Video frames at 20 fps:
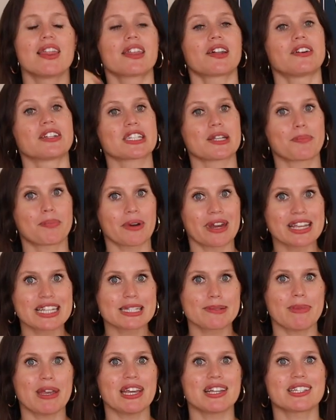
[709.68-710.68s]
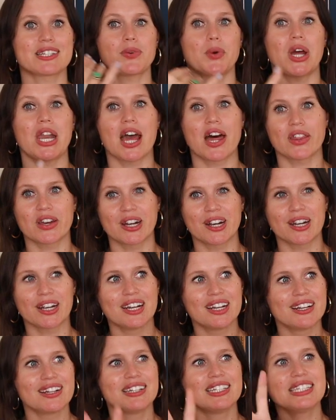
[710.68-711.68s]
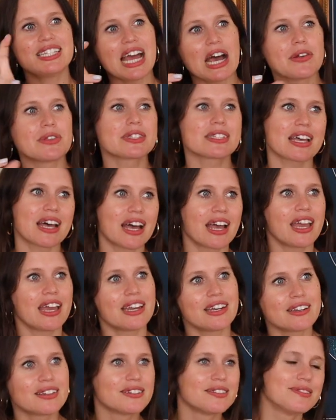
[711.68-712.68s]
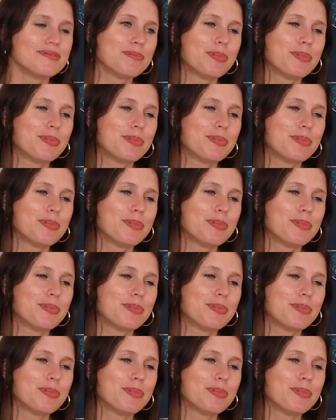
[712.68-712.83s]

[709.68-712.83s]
That also brings me to another downside,